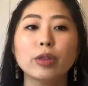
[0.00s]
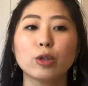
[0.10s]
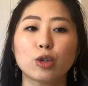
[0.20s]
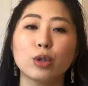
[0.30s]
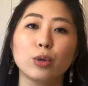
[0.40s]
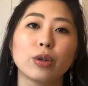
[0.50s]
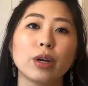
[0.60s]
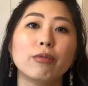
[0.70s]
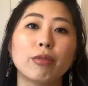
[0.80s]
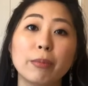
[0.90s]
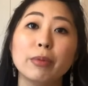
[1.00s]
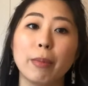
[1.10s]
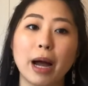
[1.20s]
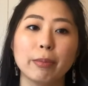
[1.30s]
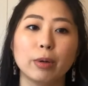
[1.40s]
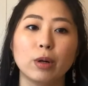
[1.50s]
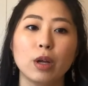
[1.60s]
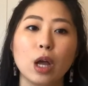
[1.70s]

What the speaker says: the truth from the Bible.